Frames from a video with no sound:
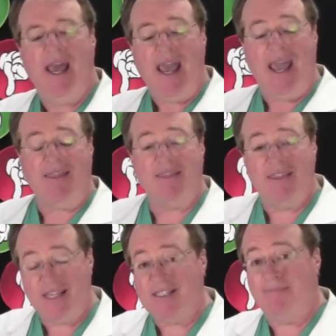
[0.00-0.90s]
And
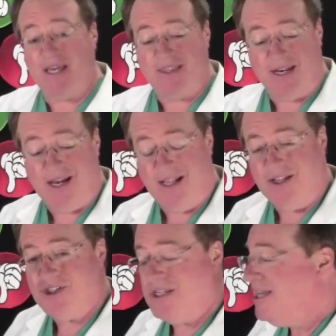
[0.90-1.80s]
this
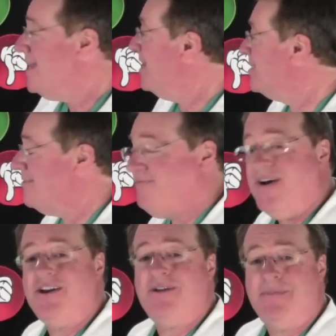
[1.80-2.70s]
methodology is the
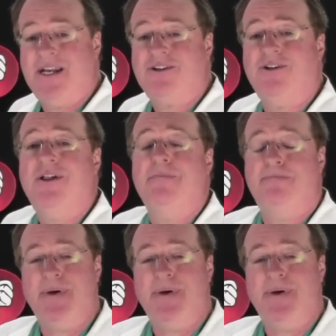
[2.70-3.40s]
fundamental